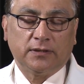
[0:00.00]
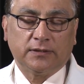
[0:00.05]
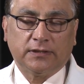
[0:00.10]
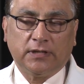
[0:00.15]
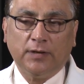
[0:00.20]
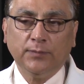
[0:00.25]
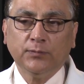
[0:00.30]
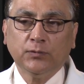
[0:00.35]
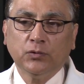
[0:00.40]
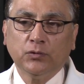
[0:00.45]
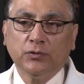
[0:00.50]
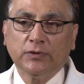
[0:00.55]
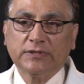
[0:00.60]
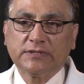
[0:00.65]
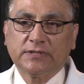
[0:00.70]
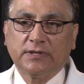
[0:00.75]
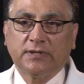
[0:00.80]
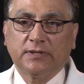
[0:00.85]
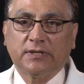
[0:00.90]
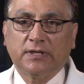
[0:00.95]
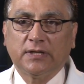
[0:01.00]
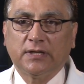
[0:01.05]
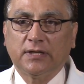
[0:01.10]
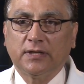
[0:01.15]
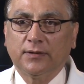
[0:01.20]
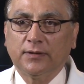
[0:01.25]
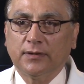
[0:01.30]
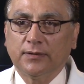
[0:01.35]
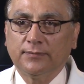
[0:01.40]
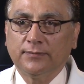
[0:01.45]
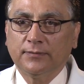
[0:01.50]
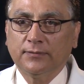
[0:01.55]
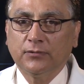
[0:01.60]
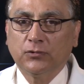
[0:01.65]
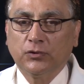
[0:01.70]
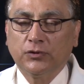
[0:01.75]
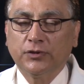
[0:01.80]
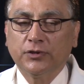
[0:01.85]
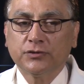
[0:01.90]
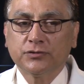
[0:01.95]
Type 2 is a
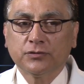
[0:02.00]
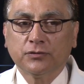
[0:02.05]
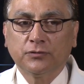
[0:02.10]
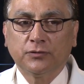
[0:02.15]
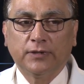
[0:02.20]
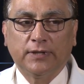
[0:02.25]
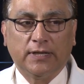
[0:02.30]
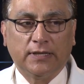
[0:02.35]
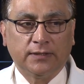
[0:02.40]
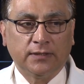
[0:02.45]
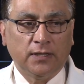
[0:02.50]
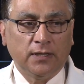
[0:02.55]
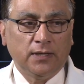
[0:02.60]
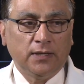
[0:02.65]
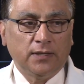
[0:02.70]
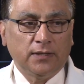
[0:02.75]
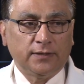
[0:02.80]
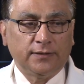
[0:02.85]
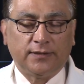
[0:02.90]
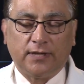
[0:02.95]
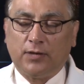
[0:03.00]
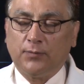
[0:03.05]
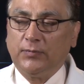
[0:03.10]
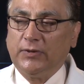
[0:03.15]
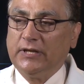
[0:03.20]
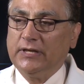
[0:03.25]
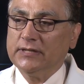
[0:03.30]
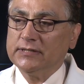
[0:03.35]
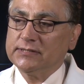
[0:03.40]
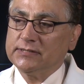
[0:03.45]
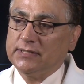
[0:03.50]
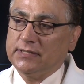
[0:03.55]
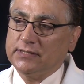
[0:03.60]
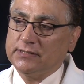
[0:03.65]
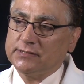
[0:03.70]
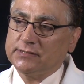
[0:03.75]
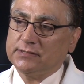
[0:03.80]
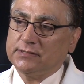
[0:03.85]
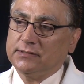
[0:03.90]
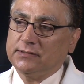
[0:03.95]
condition that diabetes
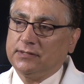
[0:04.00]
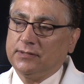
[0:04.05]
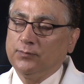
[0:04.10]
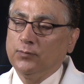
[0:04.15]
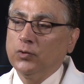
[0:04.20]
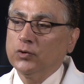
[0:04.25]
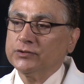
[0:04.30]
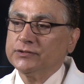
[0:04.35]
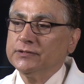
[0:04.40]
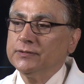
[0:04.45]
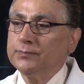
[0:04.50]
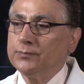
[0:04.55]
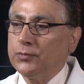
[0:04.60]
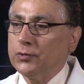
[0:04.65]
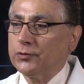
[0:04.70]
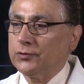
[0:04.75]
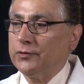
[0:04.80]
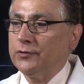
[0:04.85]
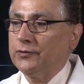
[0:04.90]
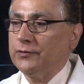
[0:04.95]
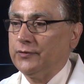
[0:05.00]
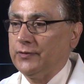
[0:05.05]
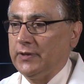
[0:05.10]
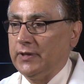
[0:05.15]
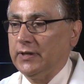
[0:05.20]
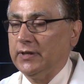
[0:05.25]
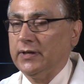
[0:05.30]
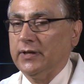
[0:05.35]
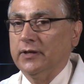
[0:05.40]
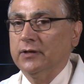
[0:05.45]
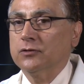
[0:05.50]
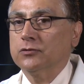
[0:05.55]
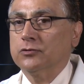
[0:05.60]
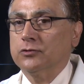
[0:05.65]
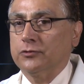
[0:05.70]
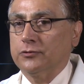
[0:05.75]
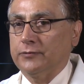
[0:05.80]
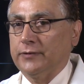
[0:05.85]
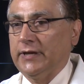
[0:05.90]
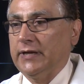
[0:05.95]
is the most important thing in
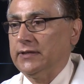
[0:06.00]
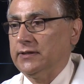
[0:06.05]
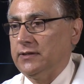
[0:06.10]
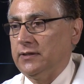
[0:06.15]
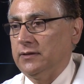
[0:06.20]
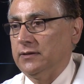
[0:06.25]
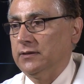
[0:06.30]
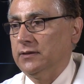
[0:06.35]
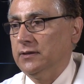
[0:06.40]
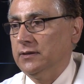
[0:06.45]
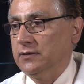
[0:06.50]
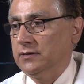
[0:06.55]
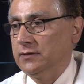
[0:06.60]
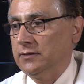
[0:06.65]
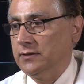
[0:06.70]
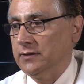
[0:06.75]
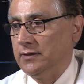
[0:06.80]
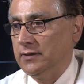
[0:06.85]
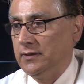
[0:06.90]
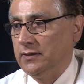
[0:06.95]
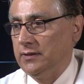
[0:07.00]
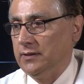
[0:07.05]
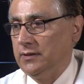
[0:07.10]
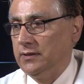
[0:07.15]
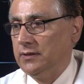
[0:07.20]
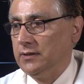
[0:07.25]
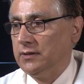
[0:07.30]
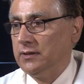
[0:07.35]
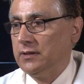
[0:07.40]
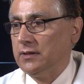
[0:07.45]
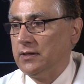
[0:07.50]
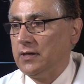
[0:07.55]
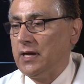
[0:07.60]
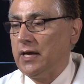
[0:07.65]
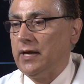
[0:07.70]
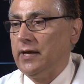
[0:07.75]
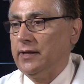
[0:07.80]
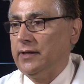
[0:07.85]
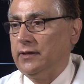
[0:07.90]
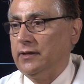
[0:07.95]
correcting the
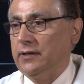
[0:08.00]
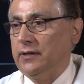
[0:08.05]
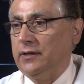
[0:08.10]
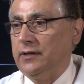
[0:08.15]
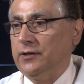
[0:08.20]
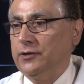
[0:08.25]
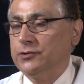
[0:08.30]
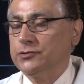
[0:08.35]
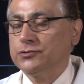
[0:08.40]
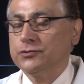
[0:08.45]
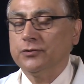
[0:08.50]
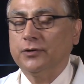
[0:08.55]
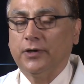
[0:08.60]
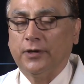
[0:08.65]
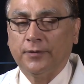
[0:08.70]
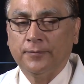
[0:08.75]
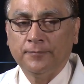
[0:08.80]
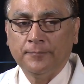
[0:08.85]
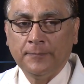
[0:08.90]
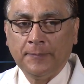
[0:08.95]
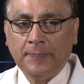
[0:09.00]
high sugar.